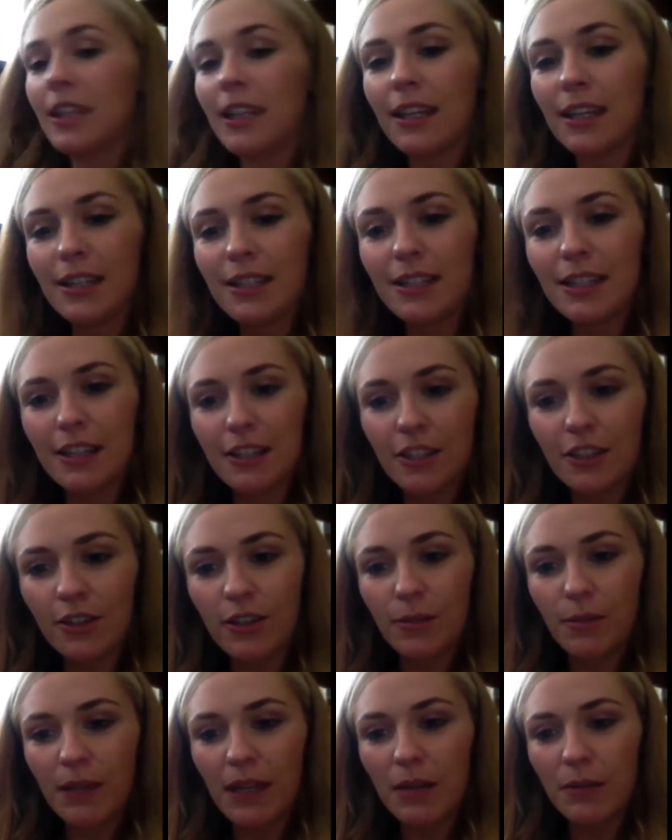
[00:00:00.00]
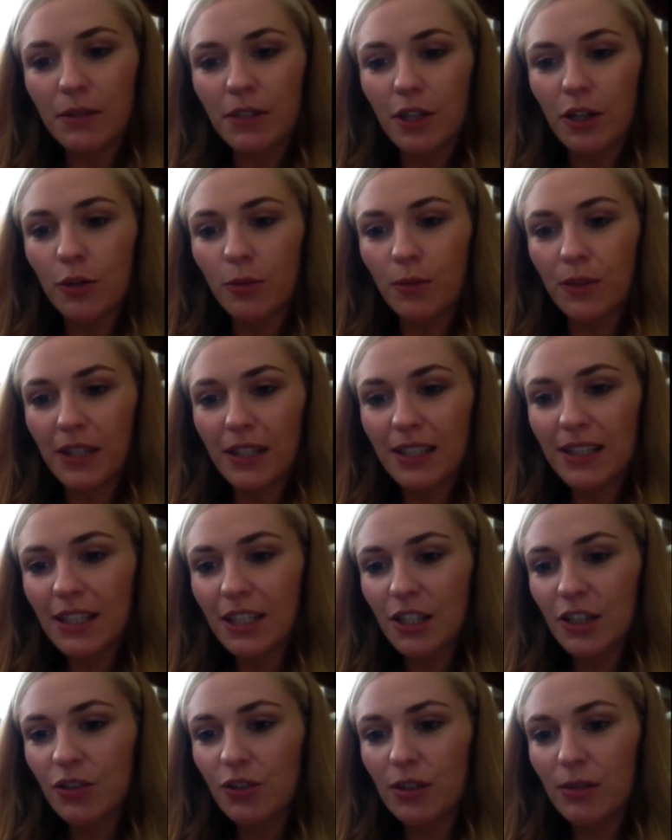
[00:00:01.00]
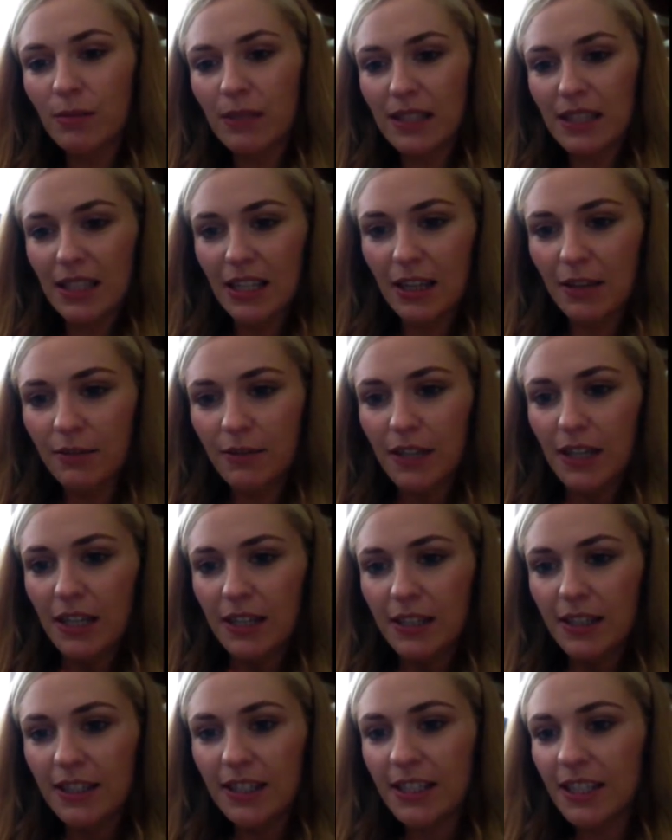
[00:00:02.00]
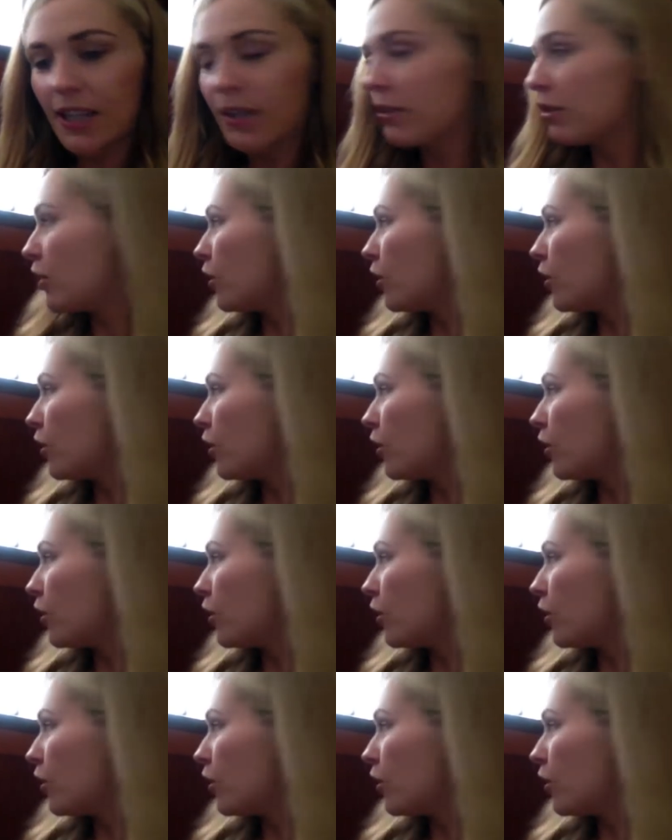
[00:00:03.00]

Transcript: the kids aren't going to be able to open it. It's extremely safe. This can